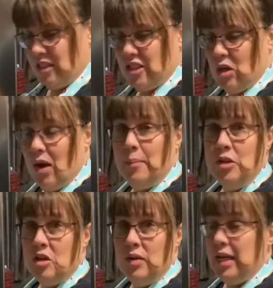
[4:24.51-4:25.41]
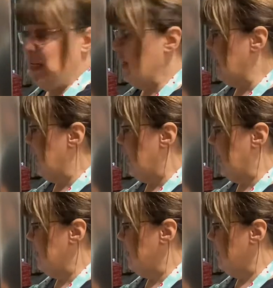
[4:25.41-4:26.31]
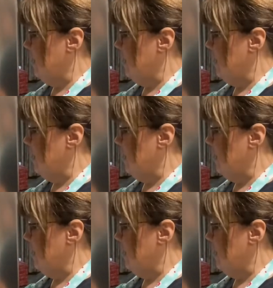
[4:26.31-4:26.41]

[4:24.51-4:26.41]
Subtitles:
So I'm going to go ahead and add